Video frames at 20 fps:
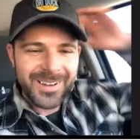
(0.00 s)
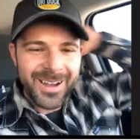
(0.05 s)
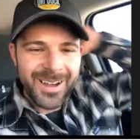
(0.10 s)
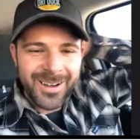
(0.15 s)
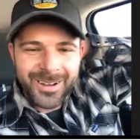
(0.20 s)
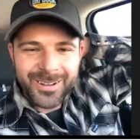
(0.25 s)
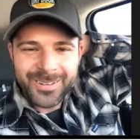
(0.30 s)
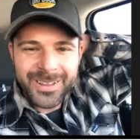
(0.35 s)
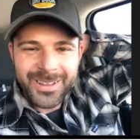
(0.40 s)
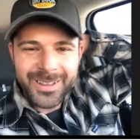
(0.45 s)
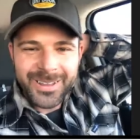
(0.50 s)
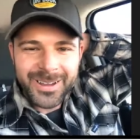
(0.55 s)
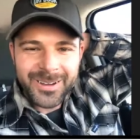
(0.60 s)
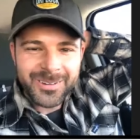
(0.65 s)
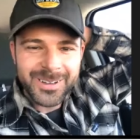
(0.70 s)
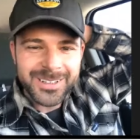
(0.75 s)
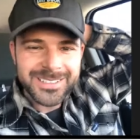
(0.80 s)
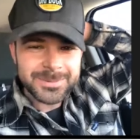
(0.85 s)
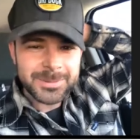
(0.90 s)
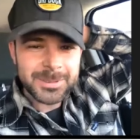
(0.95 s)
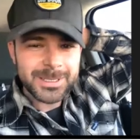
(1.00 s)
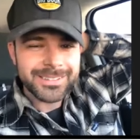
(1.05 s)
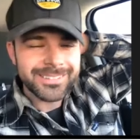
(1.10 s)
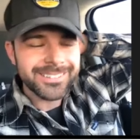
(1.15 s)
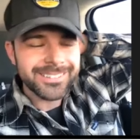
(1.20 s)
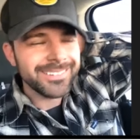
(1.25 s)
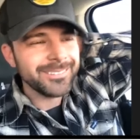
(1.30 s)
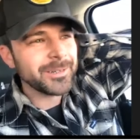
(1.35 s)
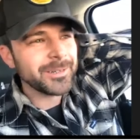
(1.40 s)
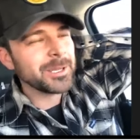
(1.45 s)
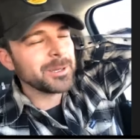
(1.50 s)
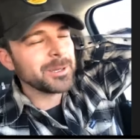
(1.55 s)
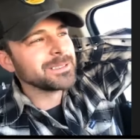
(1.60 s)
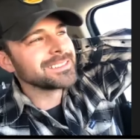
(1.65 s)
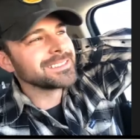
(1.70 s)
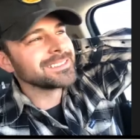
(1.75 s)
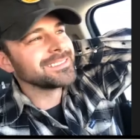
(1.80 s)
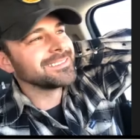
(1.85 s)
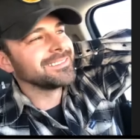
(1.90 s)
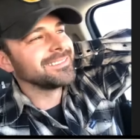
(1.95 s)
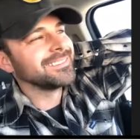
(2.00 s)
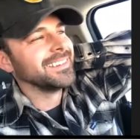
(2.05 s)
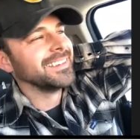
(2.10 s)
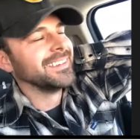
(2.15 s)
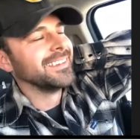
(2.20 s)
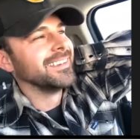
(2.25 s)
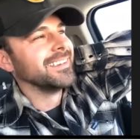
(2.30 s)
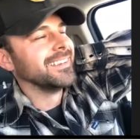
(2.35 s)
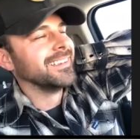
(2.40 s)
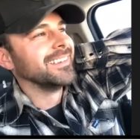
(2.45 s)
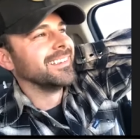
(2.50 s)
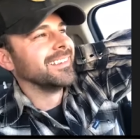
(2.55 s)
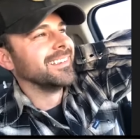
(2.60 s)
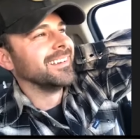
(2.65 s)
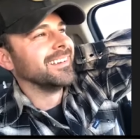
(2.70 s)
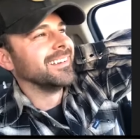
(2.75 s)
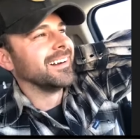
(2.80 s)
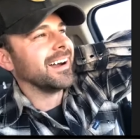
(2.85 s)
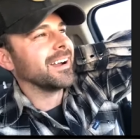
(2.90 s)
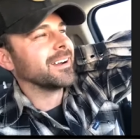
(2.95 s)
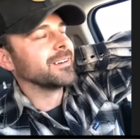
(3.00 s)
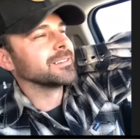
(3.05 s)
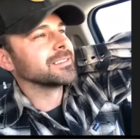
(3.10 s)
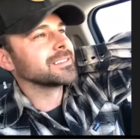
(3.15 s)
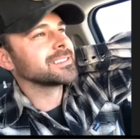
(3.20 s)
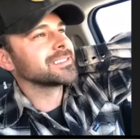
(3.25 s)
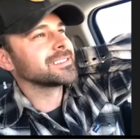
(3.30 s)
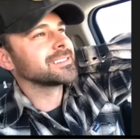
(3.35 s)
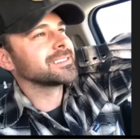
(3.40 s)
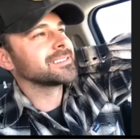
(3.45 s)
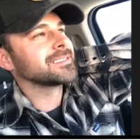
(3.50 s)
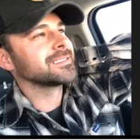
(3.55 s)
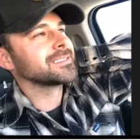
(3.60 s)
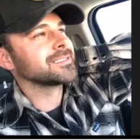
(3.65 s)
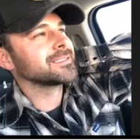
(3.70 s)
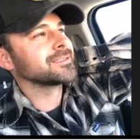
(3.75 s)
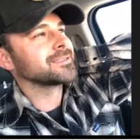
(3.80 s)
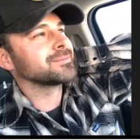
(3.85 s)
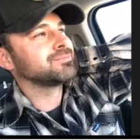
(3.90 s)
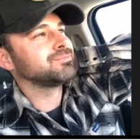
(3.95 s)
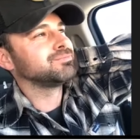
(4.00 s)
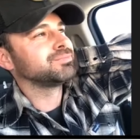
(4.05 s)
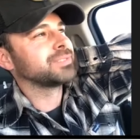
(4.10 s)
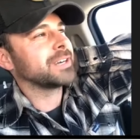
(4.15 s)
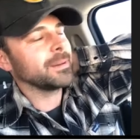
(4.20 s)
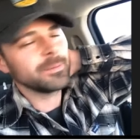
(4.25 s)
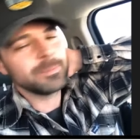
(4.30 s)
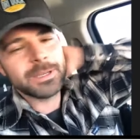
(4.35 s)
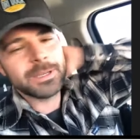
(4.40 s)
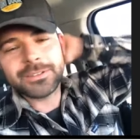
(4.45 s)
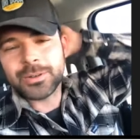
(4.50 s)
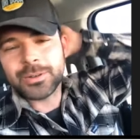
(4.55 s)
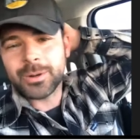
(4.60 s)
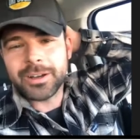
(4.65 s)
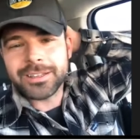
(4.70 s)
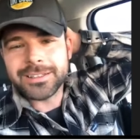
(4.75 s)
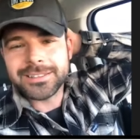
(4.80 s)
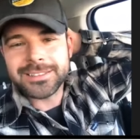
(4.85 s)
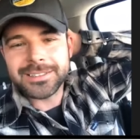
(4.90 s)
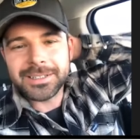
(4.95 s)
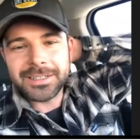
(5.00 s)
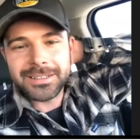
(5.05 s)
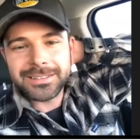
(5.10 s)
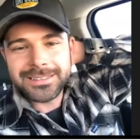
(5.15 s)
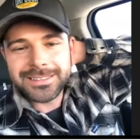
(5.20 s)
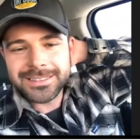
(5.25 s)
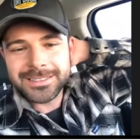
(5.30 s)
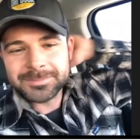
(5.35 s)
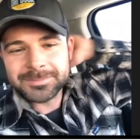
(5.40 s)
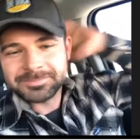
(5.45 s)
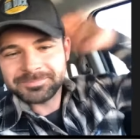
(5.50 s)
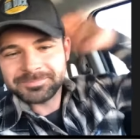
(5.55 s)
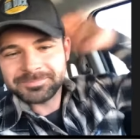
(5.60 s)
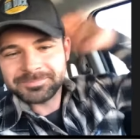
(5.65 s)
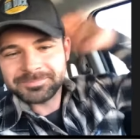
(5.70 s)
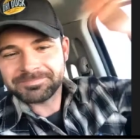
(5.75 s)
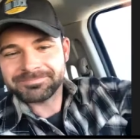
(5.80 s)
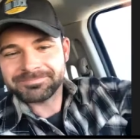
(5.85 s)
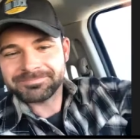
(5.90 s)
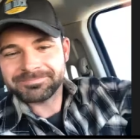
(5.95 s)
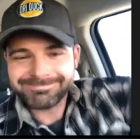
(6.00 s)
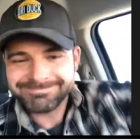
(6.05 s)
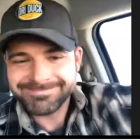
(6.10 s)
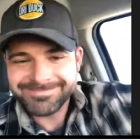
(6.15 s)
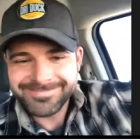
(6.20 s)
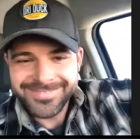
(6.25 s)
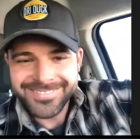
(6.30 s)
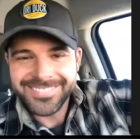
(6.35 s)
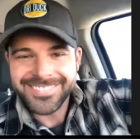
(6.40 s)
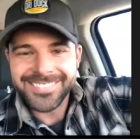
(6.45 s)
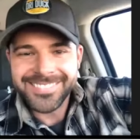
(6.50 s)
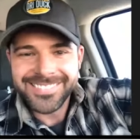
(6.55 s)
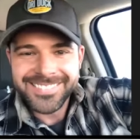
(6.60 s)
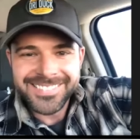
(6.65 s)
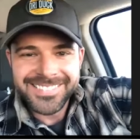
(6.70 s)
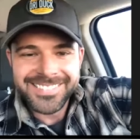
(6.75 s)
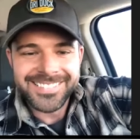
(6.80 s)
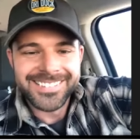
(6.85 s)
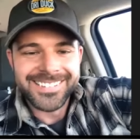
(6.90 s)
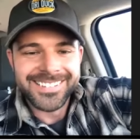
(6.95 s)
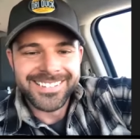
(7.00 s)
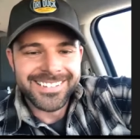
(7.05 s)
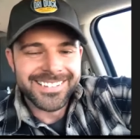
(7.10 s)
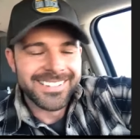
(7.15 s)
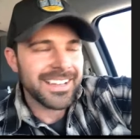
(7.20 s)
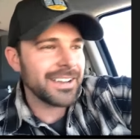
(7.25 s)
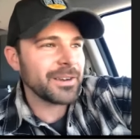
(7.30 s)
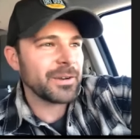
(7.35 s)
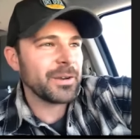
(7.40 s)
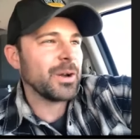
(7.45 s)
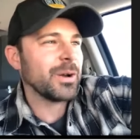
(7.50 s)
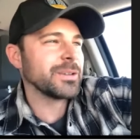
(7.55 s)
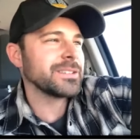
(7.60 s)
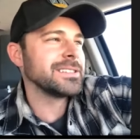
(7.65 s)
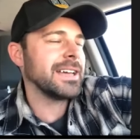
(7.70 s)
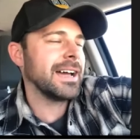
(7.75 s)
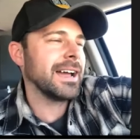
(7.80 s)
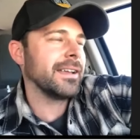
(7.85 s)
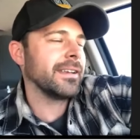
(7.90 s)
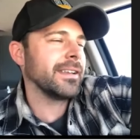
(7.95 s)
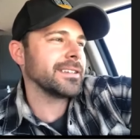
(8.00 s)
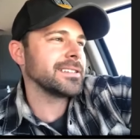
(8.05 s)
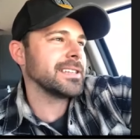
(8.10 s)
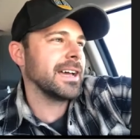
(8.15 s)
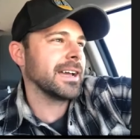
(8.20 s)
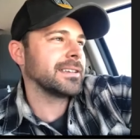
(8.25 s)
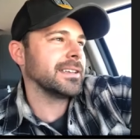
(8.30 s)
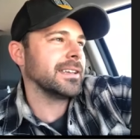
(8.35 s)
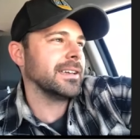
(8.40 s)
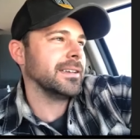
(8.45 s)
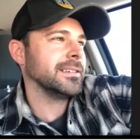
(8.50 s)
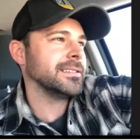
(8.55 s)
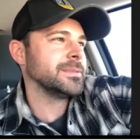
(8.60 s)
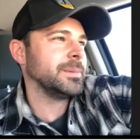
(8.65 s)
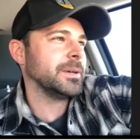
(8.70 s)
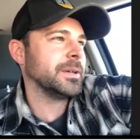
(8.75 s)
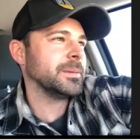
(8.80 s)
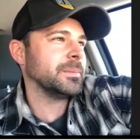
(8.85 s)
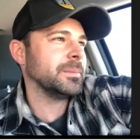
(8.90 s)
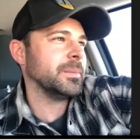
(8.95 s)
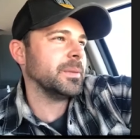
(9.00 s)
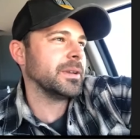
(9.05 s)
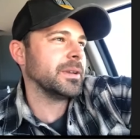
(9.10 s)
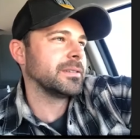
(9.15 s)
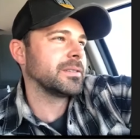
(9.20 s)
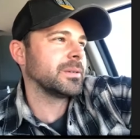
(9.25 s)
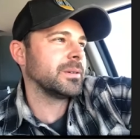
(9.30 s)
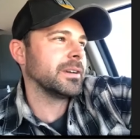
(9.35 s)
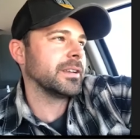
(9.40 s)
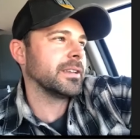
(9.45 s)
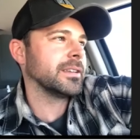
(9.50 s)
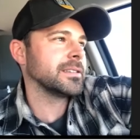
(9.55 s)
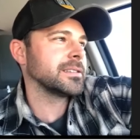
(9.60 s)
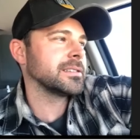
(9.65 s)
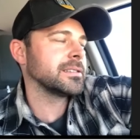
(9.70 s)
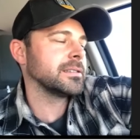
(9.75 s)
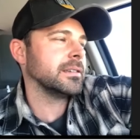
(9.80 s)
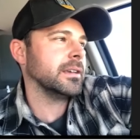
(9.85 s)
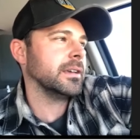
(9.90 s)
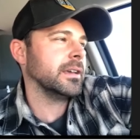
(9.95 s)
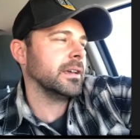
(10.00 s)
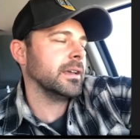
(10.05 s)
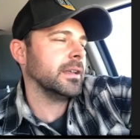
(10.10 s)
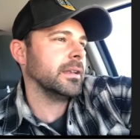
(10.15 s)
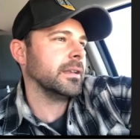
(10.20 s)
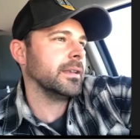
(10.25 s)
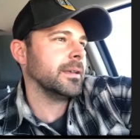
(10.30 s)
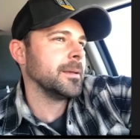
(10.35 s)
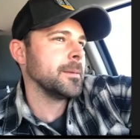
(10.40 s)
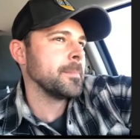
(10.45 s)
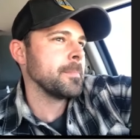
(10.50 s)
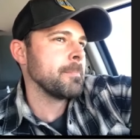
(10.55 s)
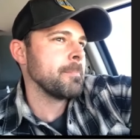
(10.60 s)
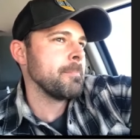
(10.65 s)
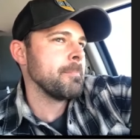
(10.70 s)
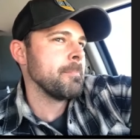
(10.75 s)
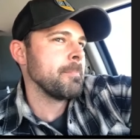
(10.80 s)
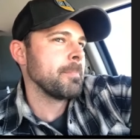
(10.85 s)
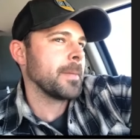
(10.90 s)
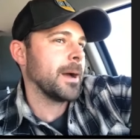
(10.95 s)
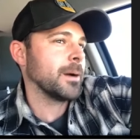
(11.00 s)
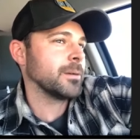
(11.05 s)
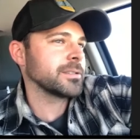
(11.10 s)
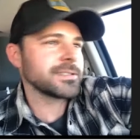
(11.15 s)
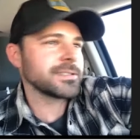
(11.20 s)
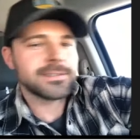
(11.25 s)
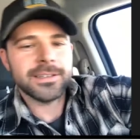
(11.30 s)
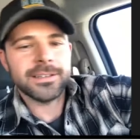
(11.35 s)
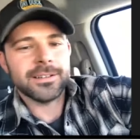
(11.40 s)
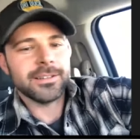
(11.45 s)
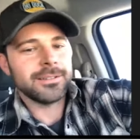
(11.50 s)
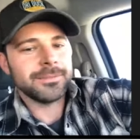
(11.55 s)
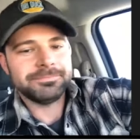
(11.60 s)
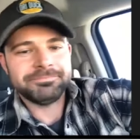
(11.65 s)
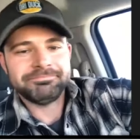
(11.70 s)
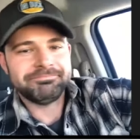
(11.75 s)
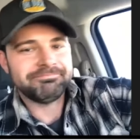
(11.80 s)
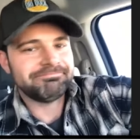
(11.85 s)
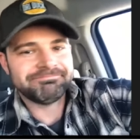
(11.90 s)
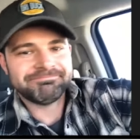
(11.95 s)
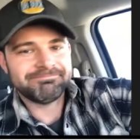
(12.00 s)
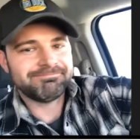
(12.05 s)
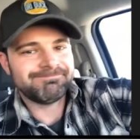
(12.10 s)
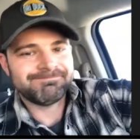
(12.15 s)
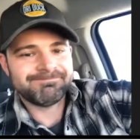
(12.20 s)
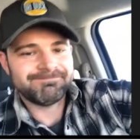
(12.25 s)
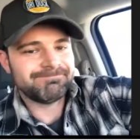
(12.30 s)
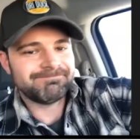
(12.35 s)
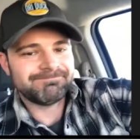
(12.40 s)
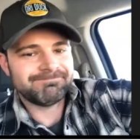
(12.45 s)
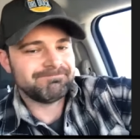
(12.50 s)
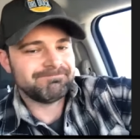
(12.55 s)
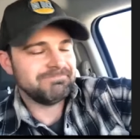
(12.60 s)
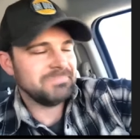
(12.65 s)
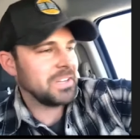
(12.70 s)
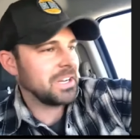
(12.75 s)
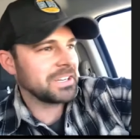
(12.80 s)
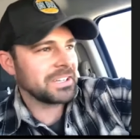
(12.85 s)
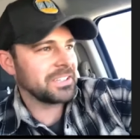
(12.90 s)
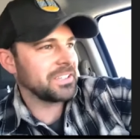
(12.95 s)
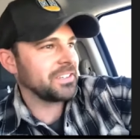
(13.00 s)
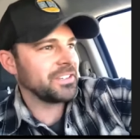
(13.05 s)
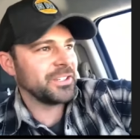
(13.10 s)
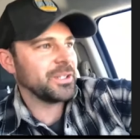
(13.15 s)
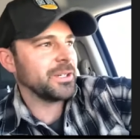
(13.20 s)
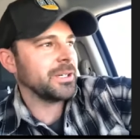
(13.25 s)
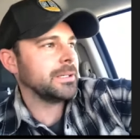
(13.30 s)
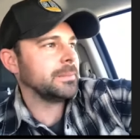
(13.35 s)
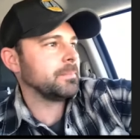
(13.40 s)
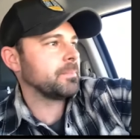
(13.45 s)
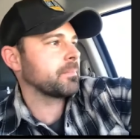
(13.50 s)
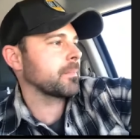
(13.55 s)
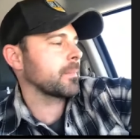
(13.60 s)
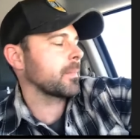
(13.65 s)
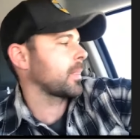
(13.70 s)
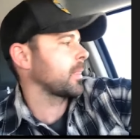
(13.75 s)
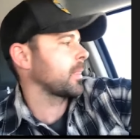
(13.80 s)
old I was, but but it was I was probably mid twenties, honestly. Okay. I don't know exact an exact age, but mid twenties, and I was still not gonna do it.